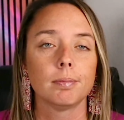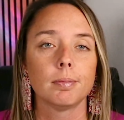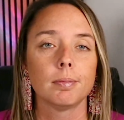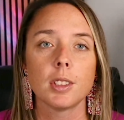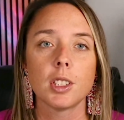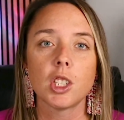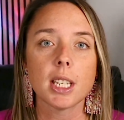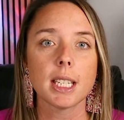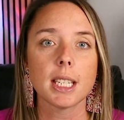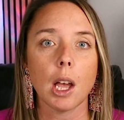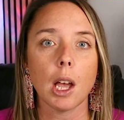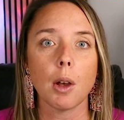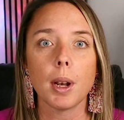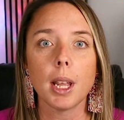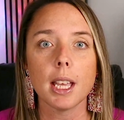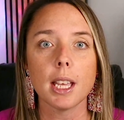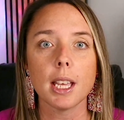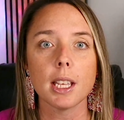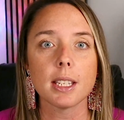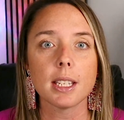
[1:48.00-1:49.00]
just how it
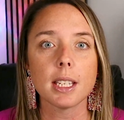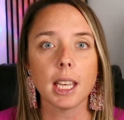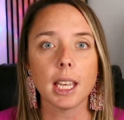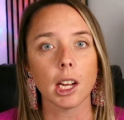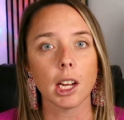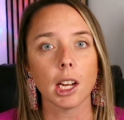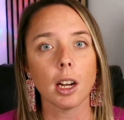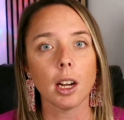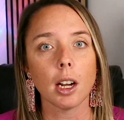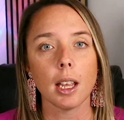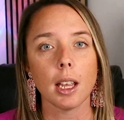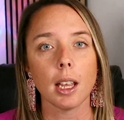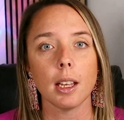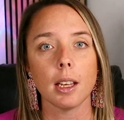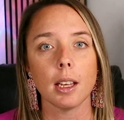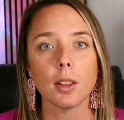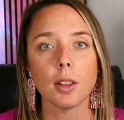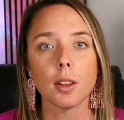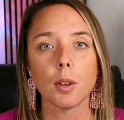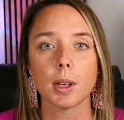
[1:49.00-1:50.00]
is here
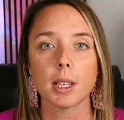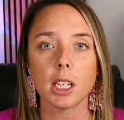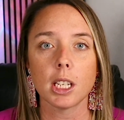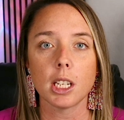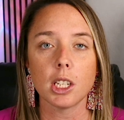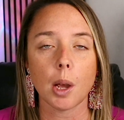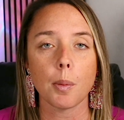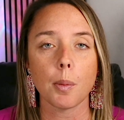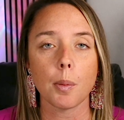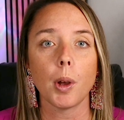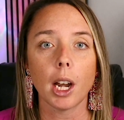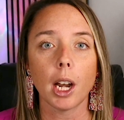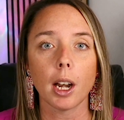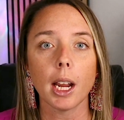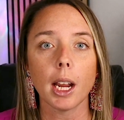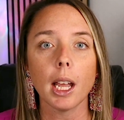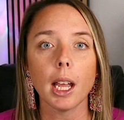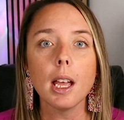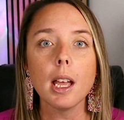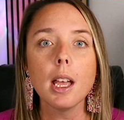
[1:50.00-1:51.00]
in the Wesley Chapel
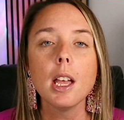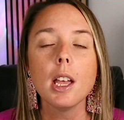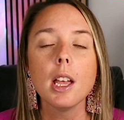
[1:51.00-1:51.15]
area.